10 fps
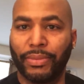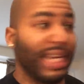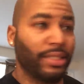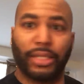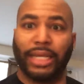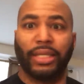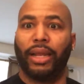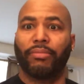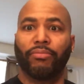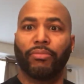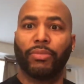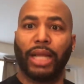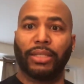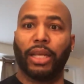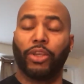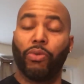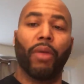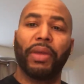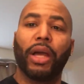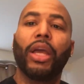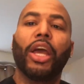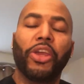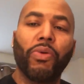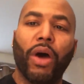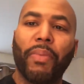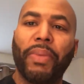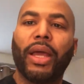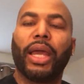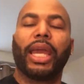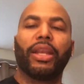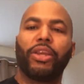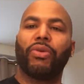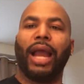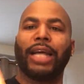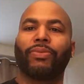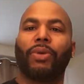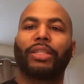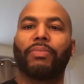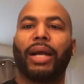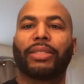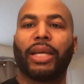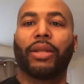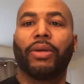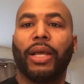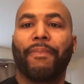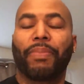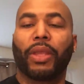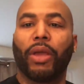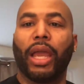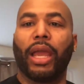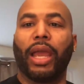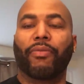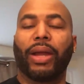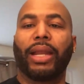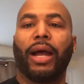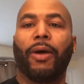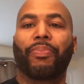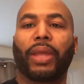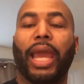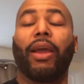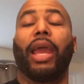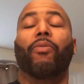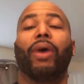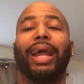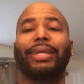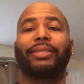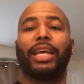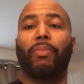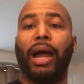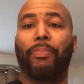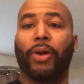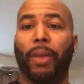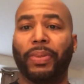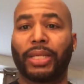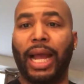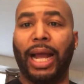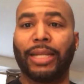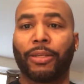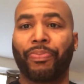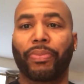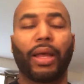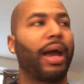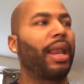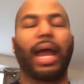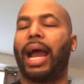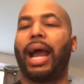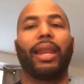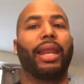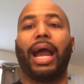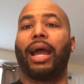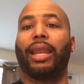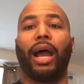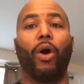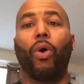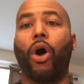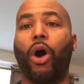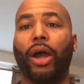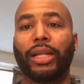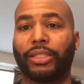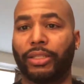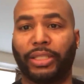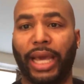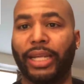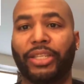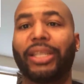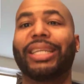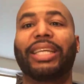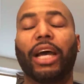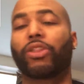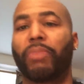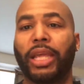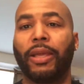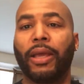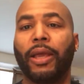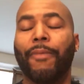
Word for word: That's that's it. That's it. You want to be a you want to be any of you guys watching my channel and, and right now and, and what I say about purpose, guys, and I and I, and I wholeheartedly say this to the death of me.